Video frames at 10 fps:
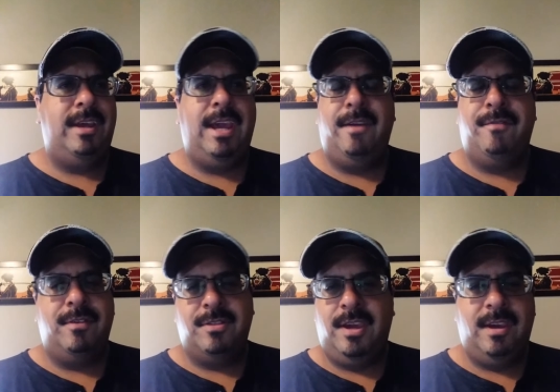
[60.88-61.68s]

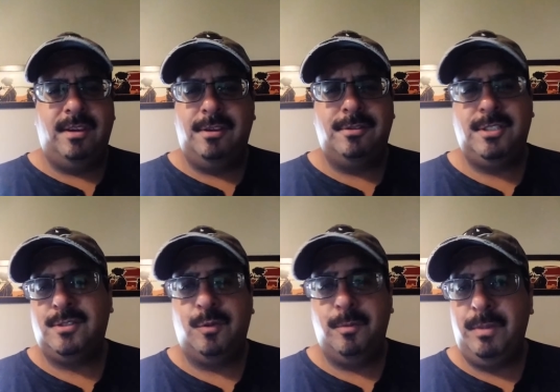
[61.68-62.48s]
Everything. You're
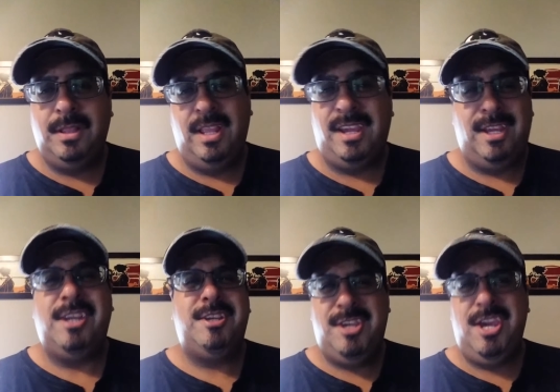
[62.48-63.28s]
just going to be like,
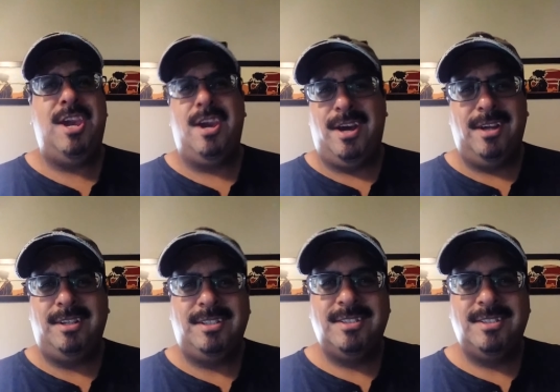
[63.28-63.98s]
yeah.